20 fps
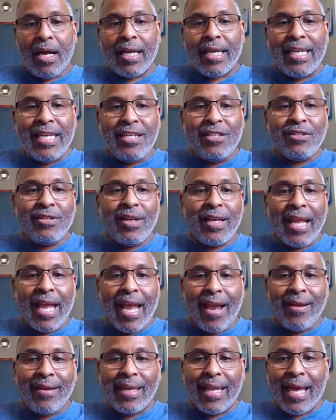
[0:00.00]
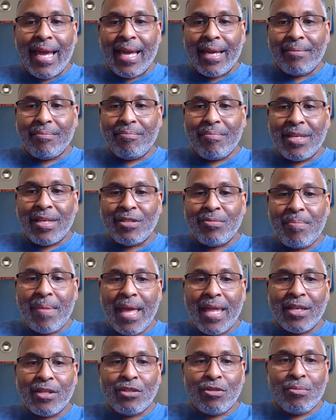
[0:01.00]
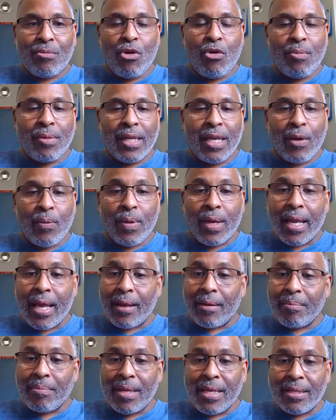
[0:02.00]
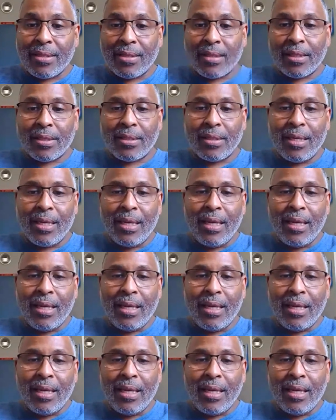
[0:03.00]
Eastern Airlines mismanaged the moment and they went out of business.